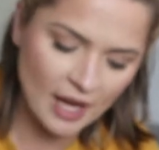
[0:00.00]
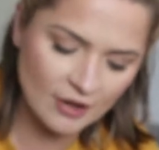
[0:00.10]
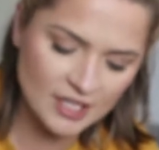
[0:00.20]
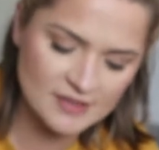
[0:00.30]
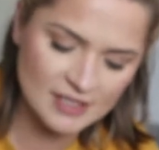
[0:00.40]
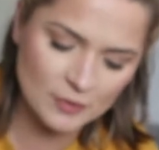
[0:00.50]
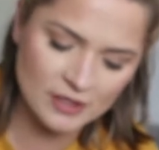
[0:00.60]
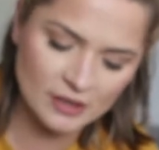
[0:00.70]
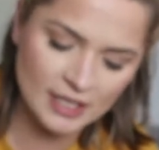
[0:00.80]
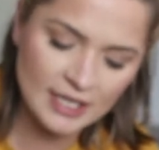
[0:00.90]
How to use it:
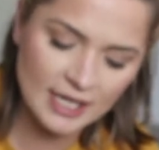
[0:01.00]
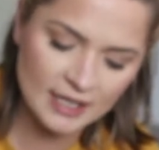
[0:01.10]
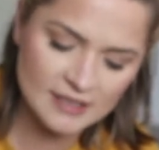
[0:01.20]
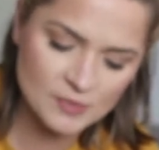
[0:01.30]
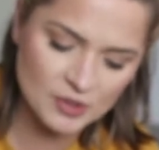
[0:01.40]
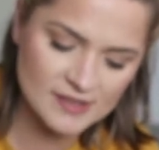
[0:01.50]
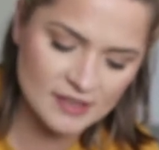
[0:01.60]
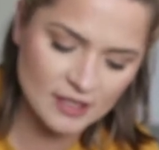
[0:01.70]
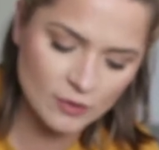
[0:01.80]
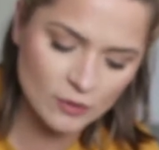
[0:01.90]
with clean hands, press
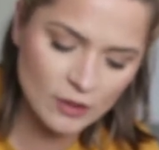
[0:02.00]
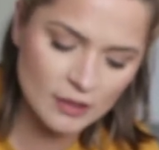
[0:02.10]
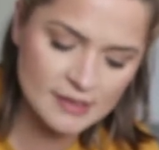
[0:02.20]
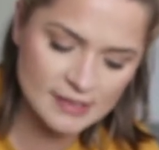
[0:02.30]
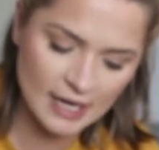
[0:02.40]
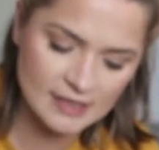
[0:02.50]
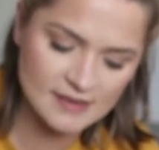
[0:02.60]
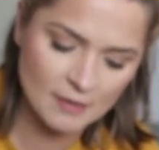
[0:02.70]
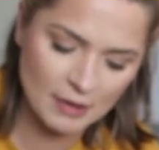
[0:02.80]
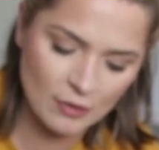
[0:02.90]
a
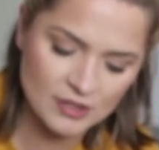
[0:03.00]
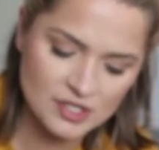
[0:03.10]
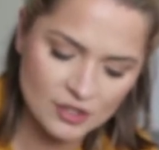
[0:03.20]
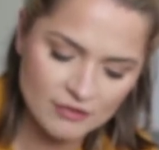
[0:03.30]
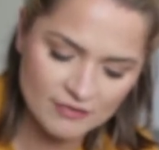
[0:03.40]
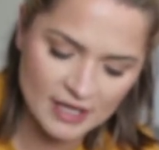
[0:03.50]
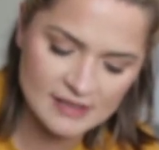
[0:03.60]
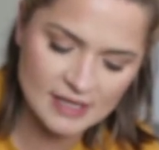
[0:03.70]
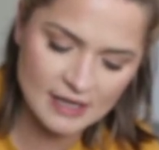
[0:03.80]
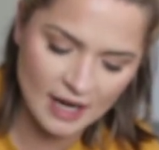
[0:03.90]
nickel-sized amount into your
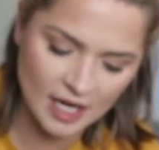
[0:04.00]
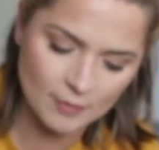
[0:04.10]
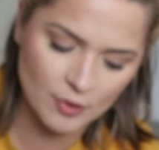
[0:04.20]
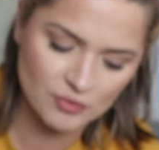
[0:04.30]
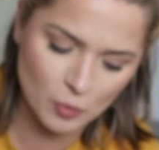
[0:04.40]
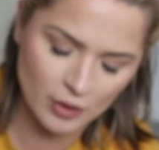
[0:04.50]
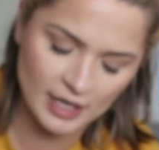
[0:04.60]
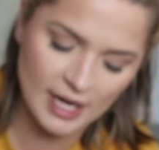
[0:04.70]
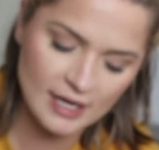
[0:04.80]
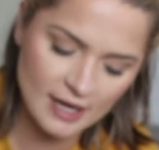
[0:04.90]
face and neck both
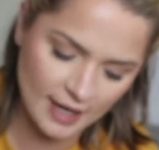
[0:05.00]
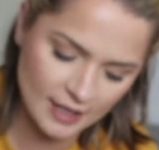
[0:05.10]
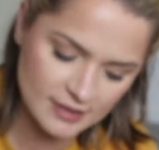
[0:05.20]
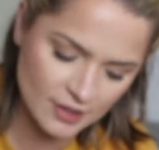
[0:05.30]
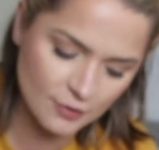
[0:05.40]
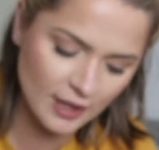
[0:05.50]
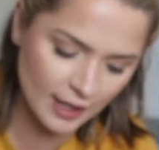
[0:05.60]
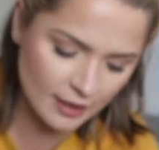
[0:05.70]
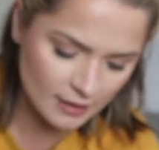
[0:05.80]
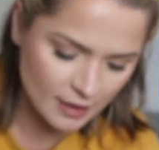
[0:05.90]
morning and night.
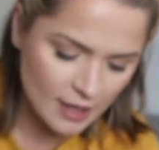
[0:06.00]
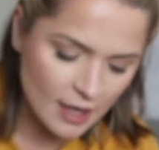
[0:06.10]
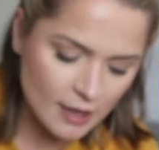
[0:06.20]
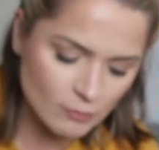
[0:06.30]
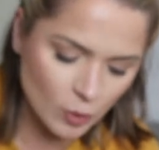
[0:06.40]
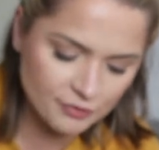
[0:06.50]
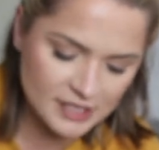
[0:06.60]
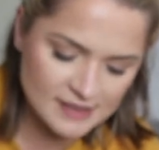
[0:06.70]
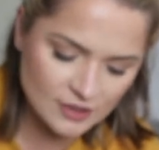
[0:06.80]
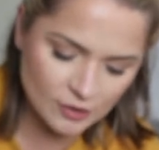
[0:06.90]
Okay, more
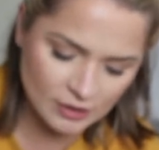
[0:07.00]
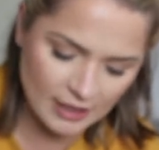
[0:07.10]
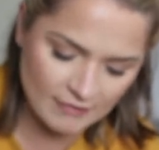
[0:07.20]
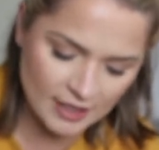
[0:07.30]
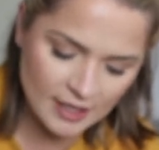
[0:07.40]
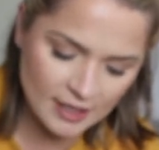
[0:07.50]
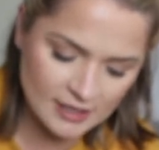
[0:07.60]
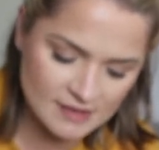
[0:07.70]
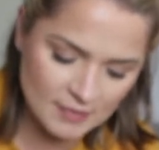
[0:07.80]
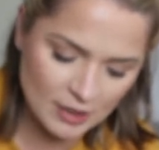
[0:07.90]
reason you'll love it.
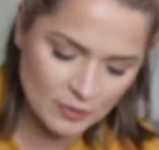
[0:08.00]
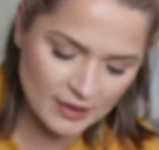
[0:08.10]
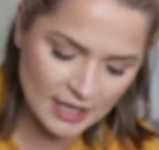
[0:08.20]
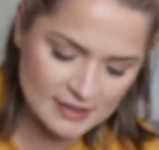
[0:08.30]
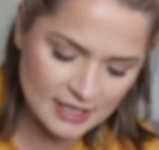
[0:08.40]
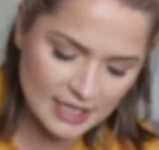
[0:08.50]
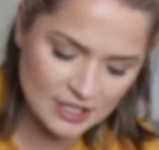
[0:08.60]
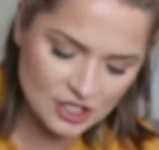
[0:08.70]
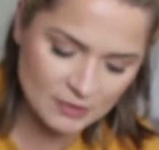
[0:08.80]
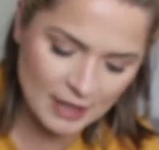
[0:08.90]
It's made with
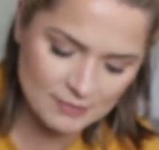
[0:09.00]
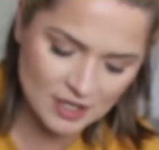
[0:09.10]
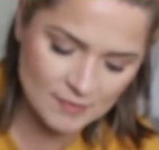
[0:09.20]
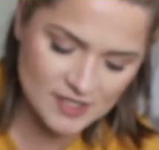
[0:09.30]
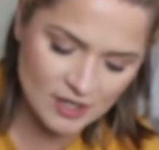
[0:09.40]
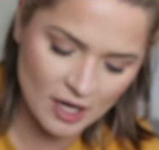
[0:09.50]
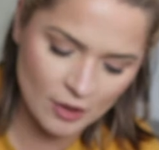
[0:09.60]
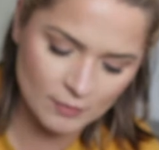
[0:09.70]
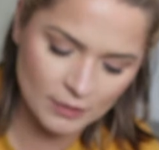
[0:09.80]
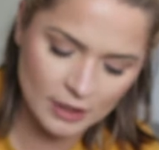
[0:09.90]
anti-aging peptides to
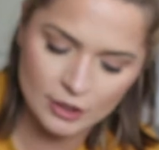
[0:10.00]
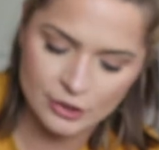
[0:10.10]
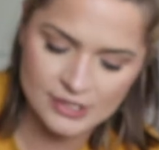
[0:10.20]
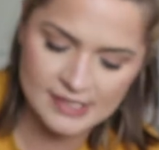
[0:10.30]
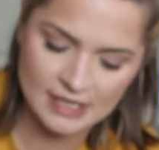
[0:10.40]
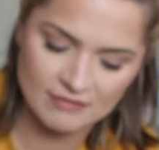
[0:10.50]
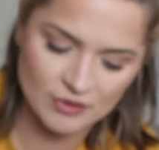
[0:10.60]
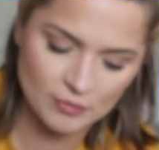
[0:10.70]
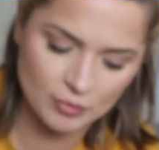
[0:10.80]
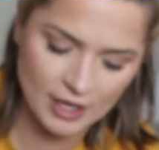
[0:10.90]
help your skin
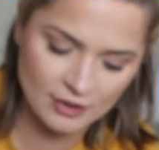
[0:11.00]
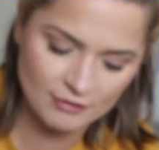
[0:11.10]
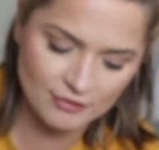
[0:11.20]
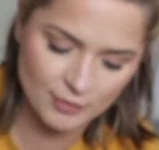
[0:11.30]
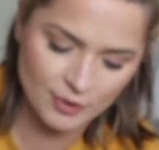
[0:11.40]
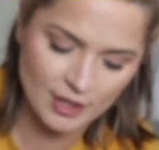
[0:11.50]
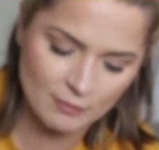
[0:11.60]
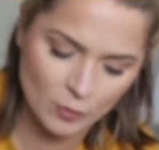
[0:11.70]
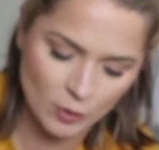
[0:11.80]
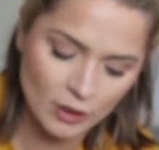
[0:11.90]
feel brighter, firmer,
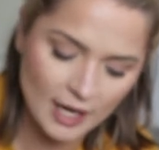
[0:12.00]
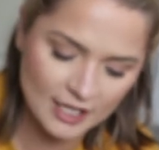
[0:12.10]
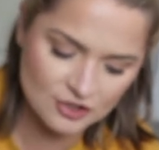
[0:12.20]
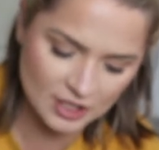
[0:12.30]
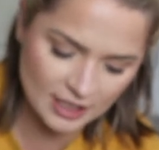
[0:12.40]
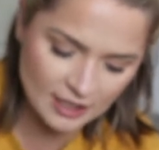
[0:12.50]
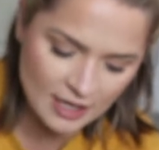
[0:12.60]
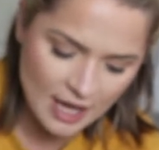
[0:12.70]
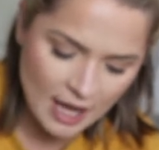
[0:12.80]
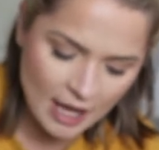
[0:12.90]
and more hydrated.